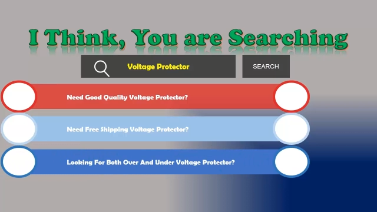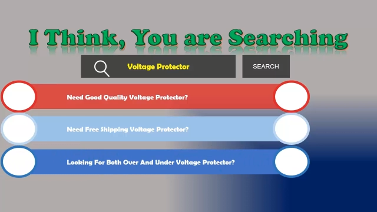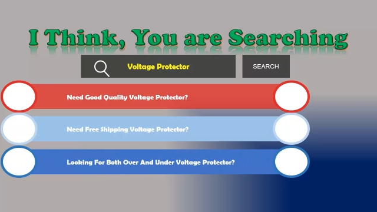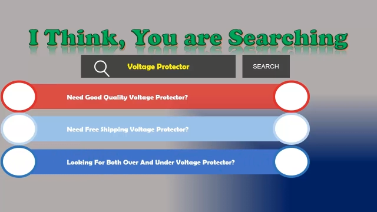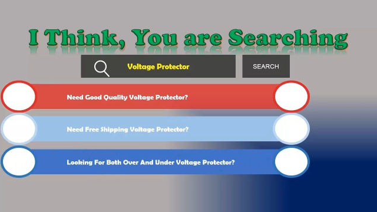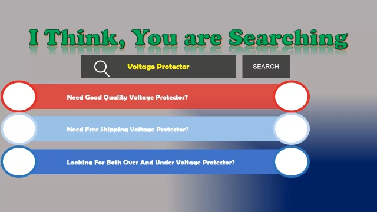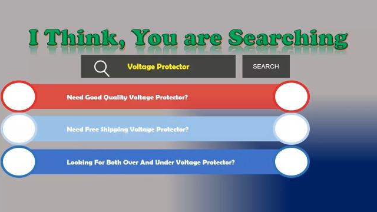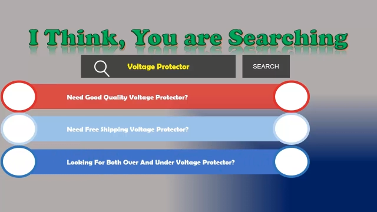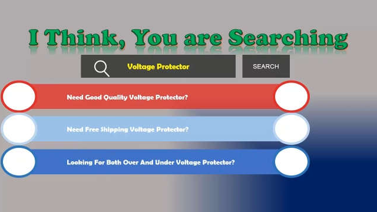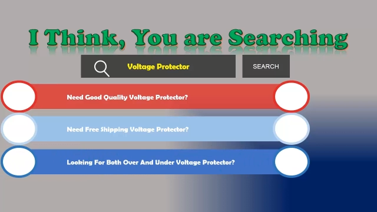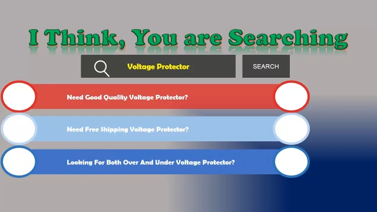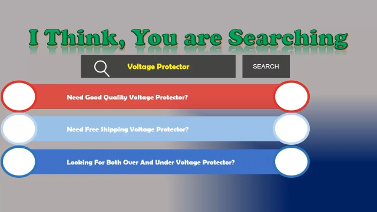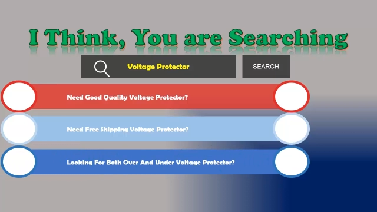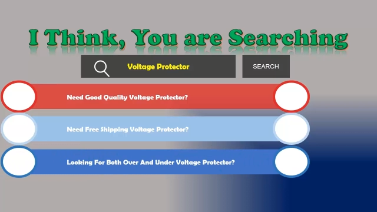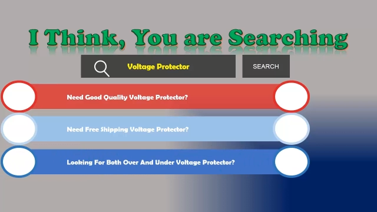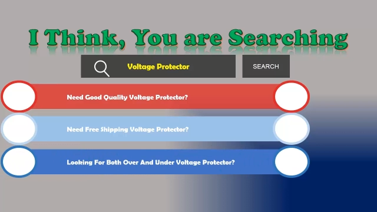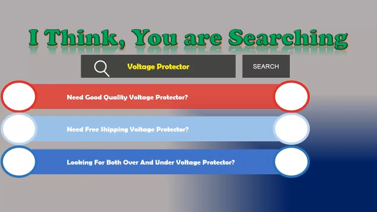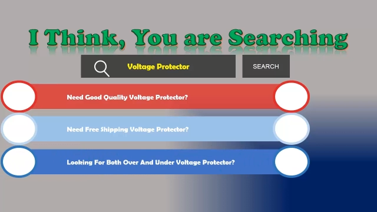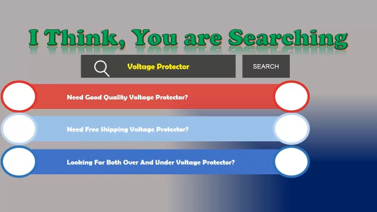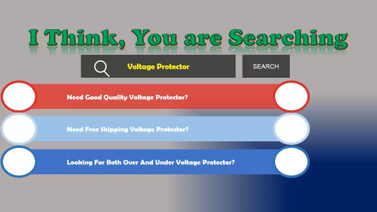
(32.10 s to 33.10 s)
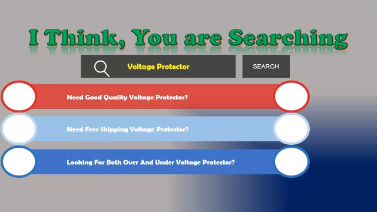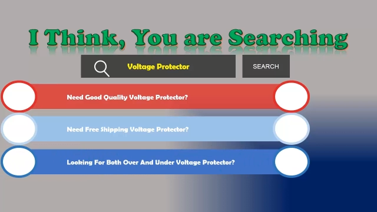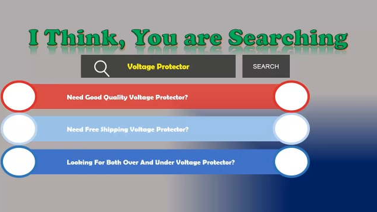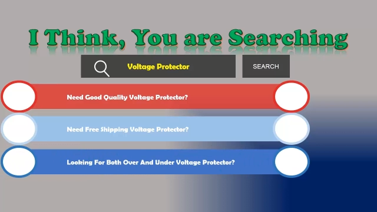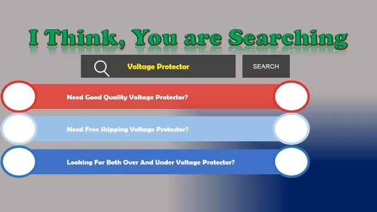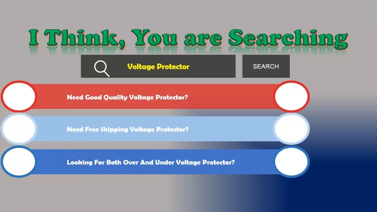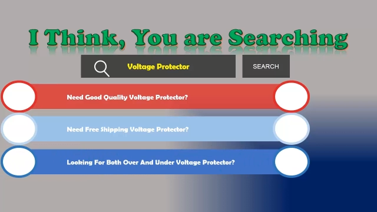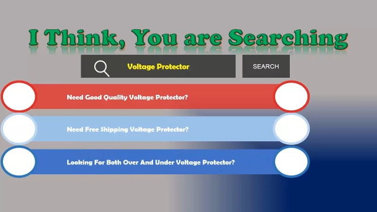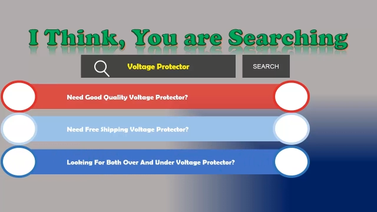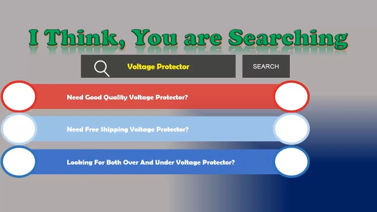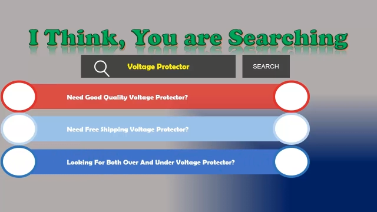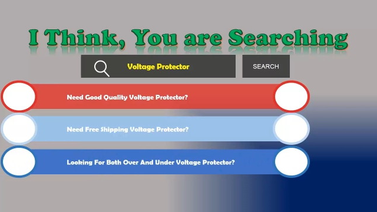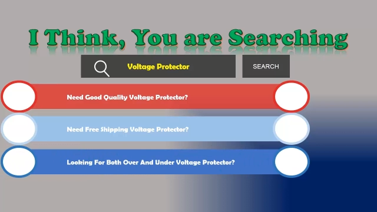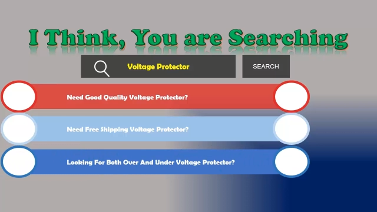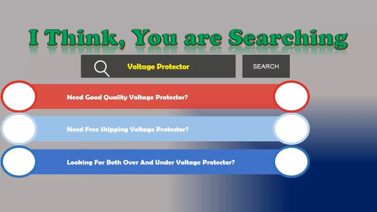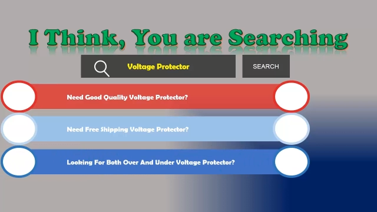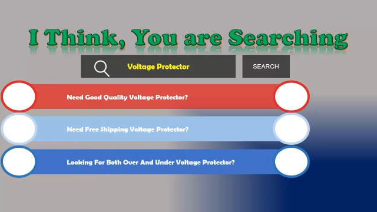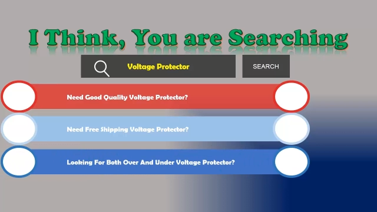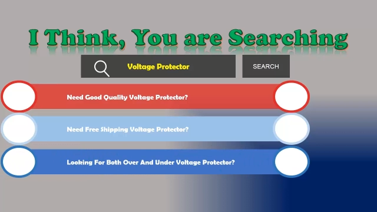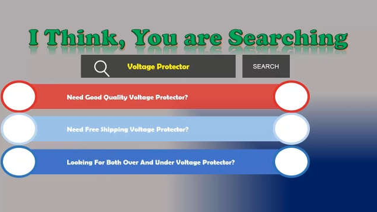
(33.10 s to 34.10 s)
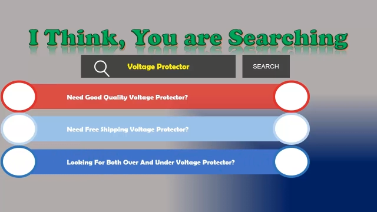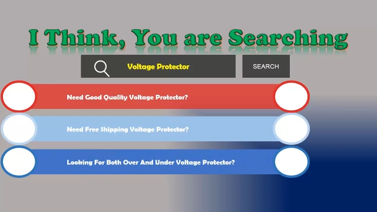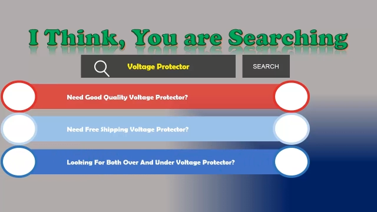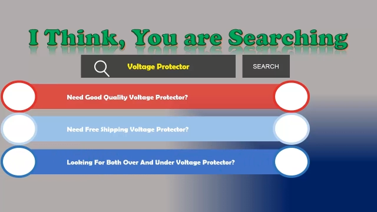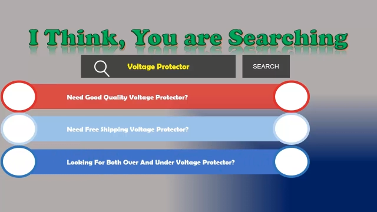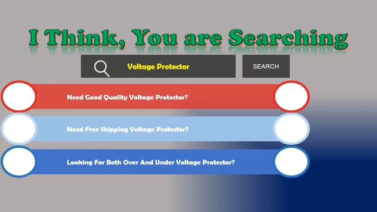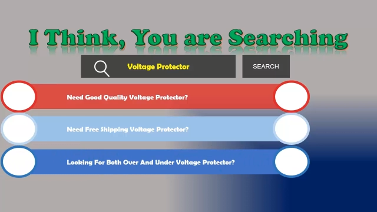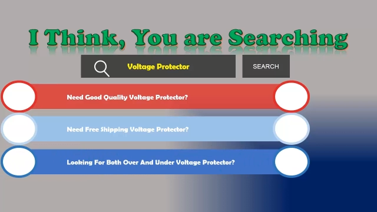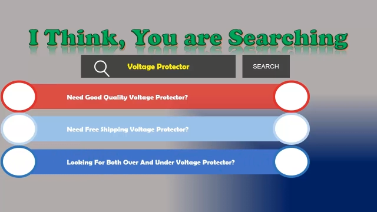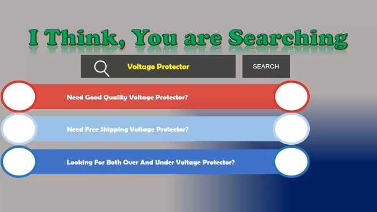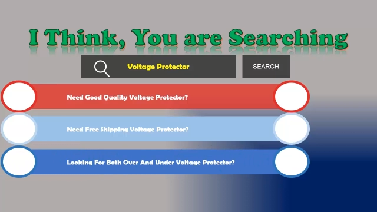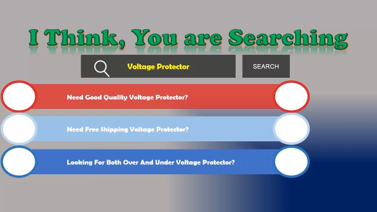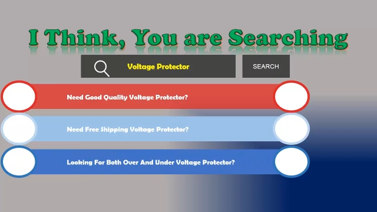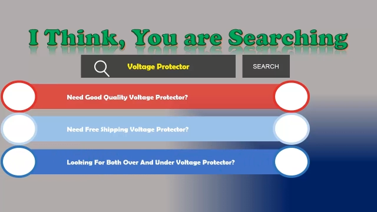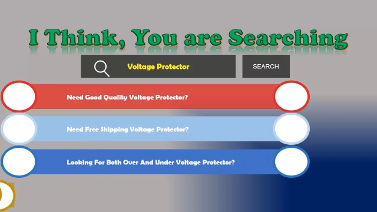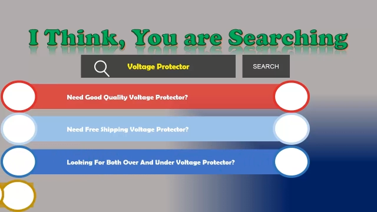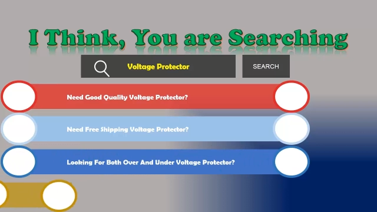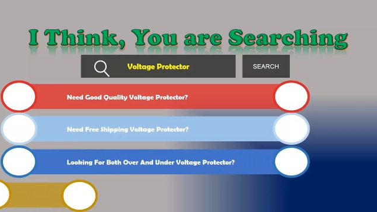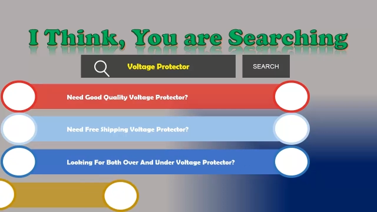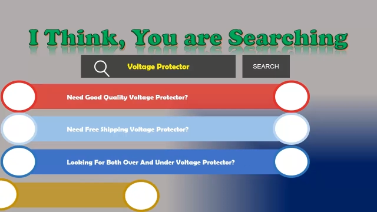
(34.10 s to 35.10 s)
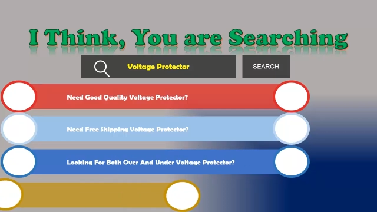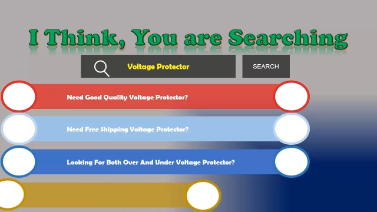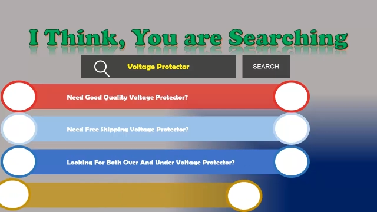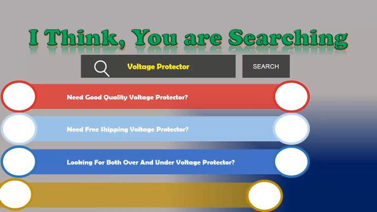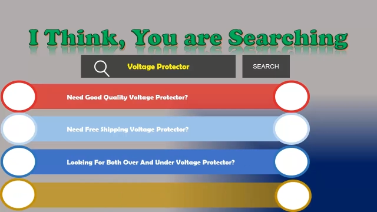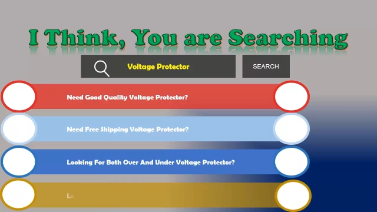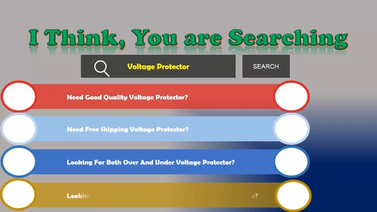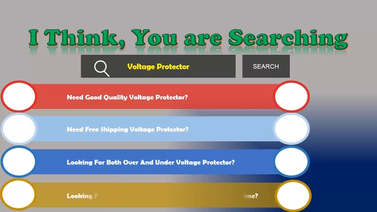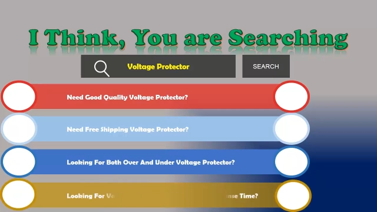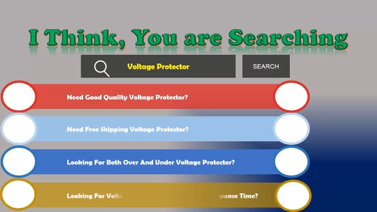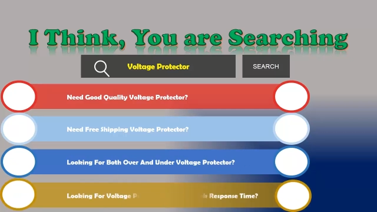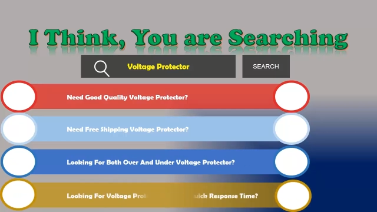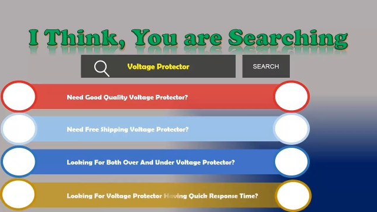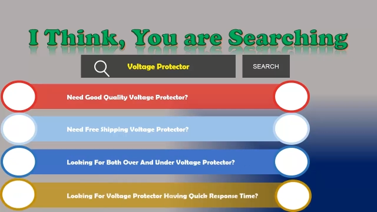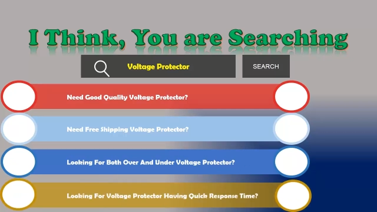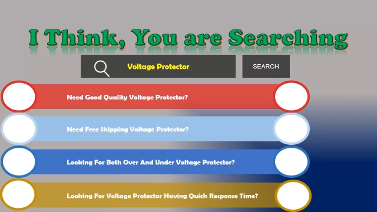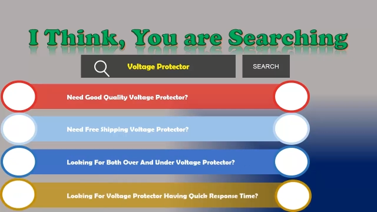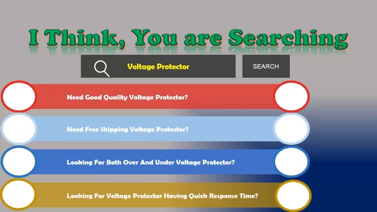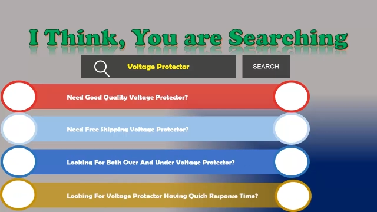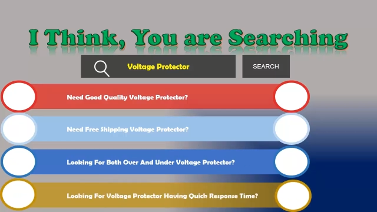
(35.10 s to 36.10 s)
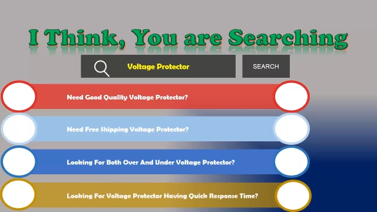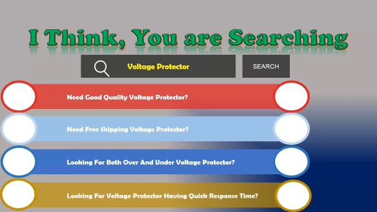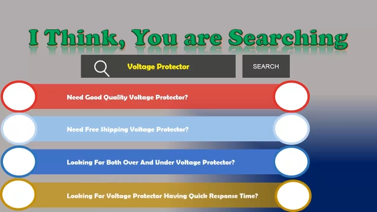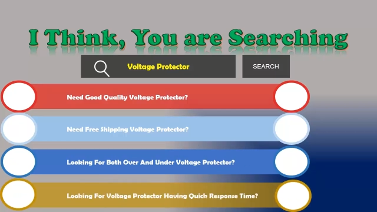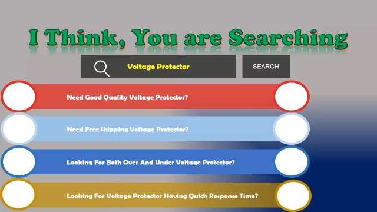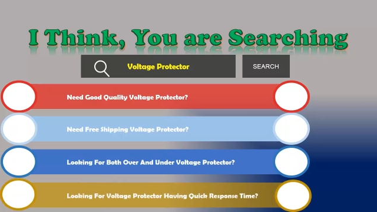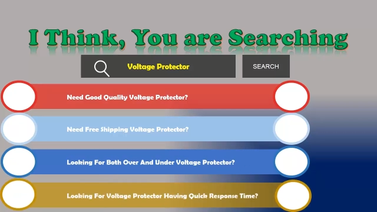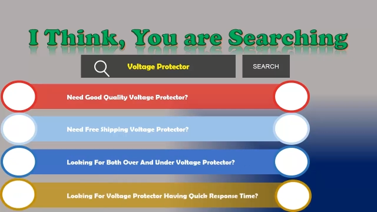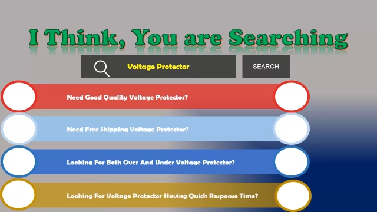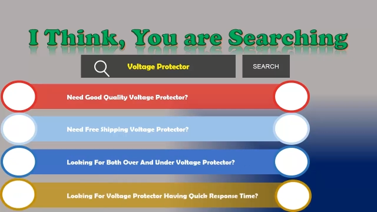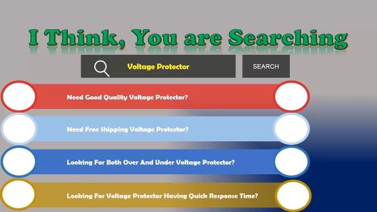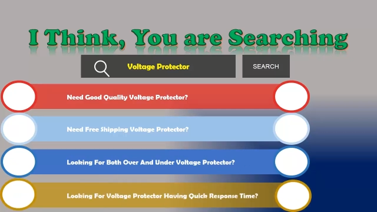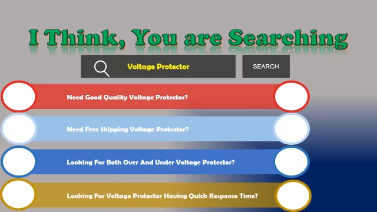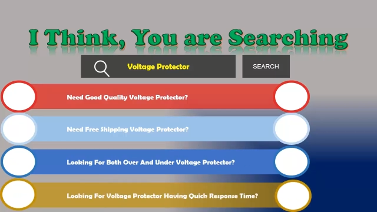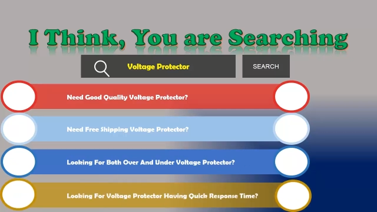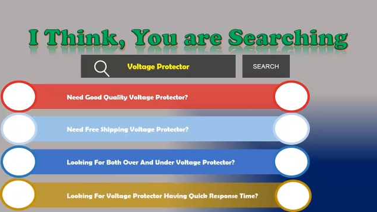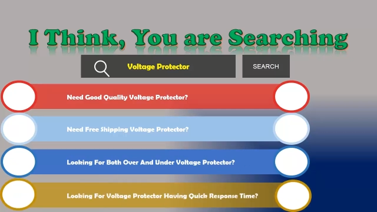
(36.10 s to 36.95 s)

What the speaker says: Nobody's mouth can be seen.